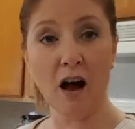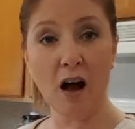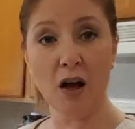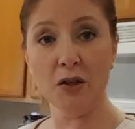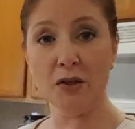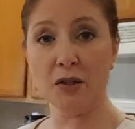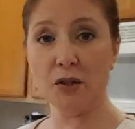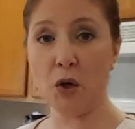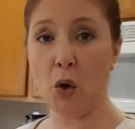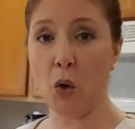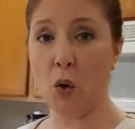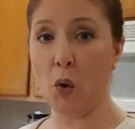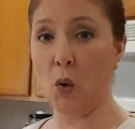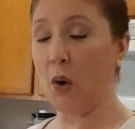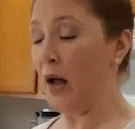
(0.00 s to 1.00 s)

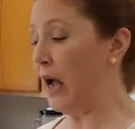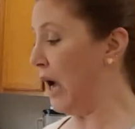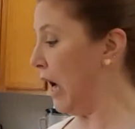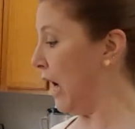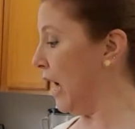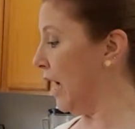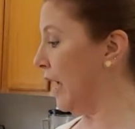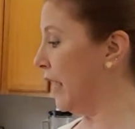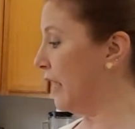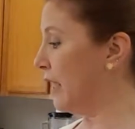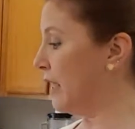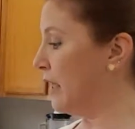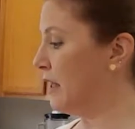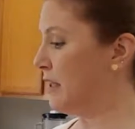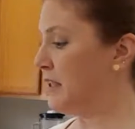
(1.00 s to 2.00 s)
Also,
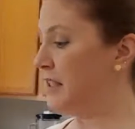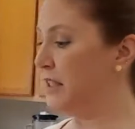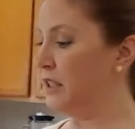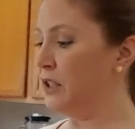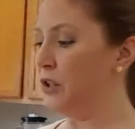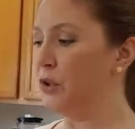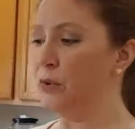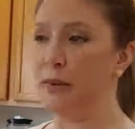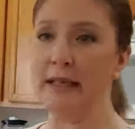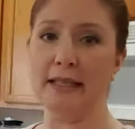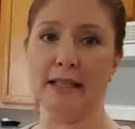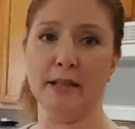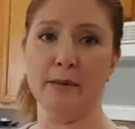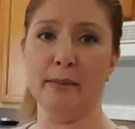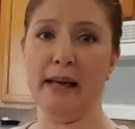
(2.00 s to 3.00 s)
I did
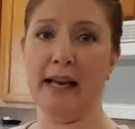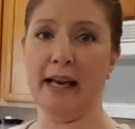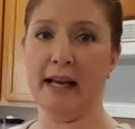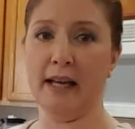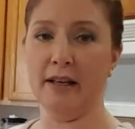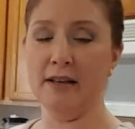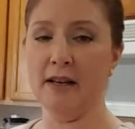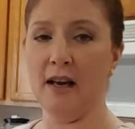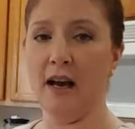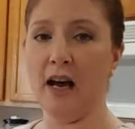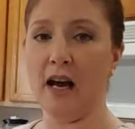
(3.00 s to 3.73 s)
grease the pan.